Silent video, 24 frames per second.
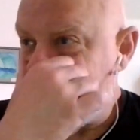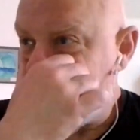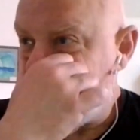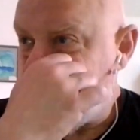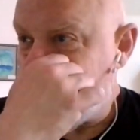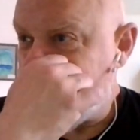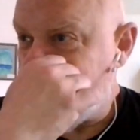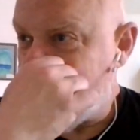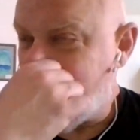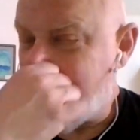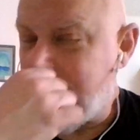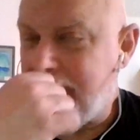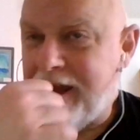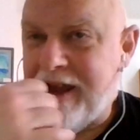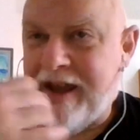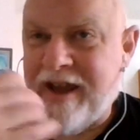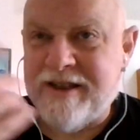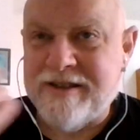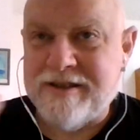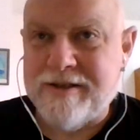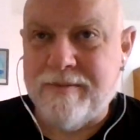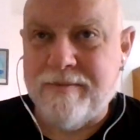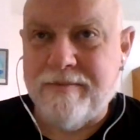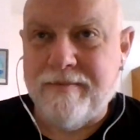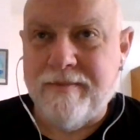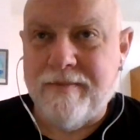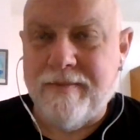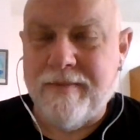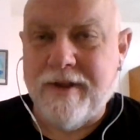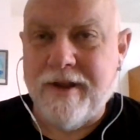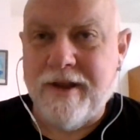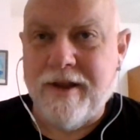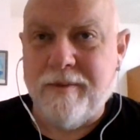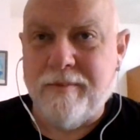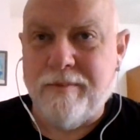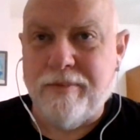you know, he has him
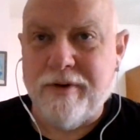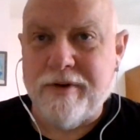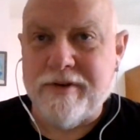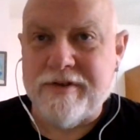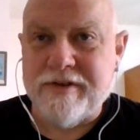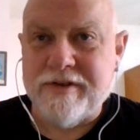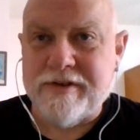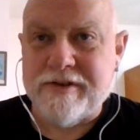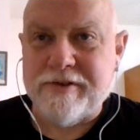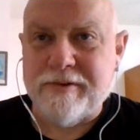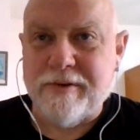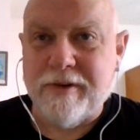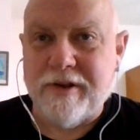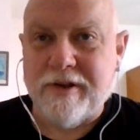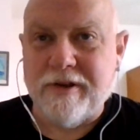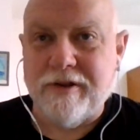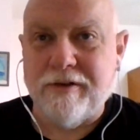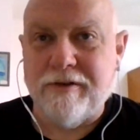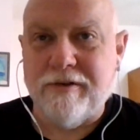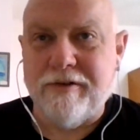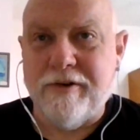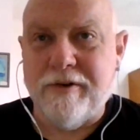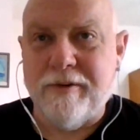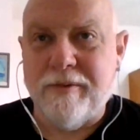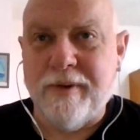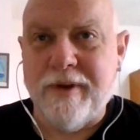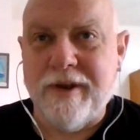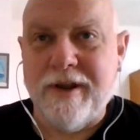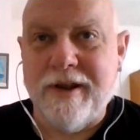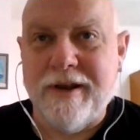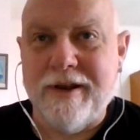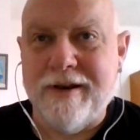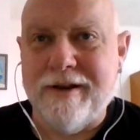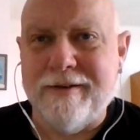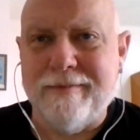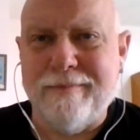in prison so he can learn to
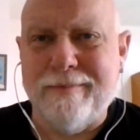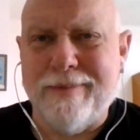read,